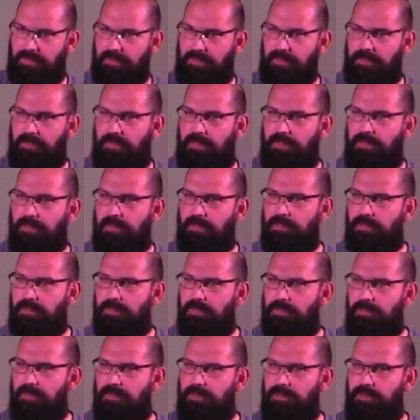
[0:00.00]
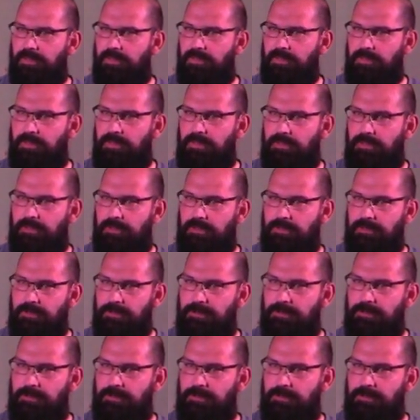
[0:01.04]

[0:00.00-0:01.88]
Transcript: (silence)